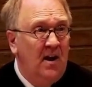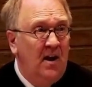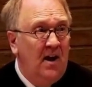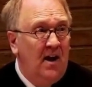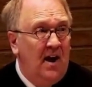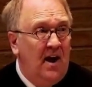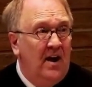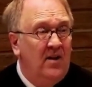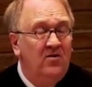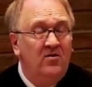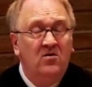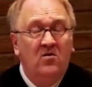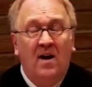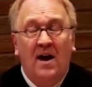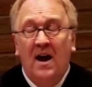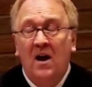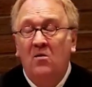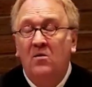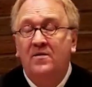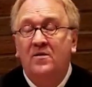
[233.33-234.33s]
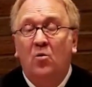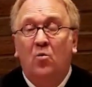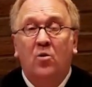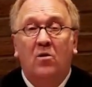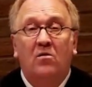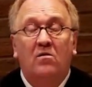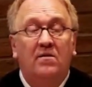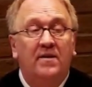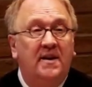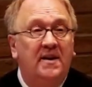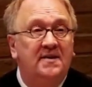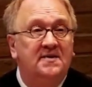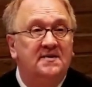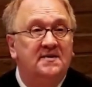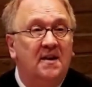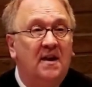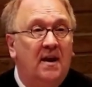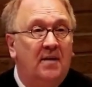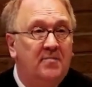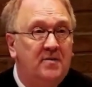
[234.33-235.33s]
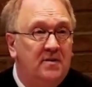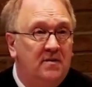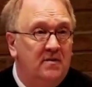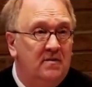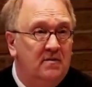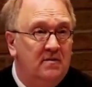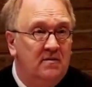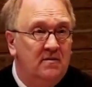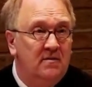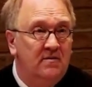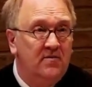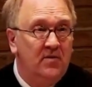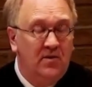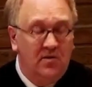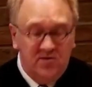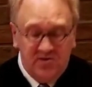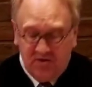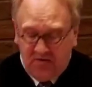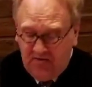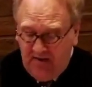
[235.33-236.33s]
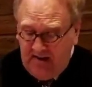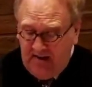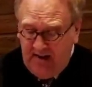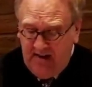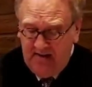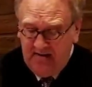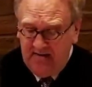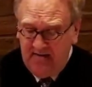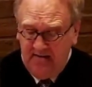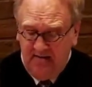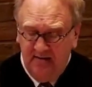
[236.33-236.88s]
I don't know how in the world he slept for those 3 days.